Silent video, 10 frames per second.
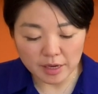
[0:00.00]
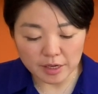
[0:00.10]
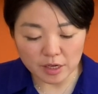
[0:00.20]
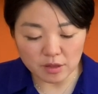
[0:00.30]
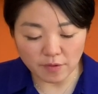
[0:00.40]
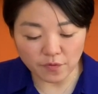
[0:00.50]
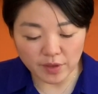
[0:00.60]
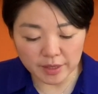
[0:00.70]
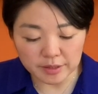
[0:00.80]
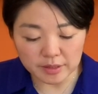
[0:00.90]
near the
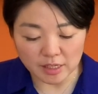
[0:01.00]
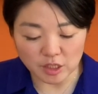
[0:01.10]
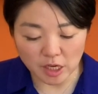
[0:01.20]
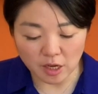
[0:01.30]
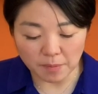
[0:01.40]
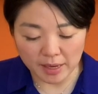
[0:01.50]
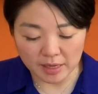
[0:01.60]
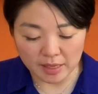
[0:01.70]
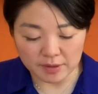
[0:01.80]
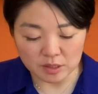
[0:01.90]
field that Jacob
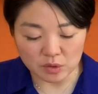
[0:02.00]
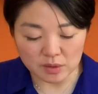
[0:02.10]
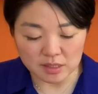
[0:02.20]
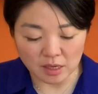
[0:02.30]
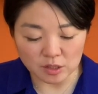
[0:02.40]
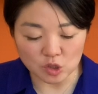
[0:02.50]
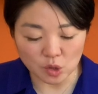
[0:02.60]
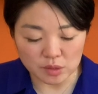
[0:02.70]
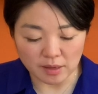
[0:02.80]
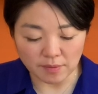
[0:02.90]
had given to his son
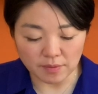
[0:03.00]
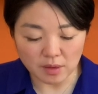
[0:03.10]
Joseph.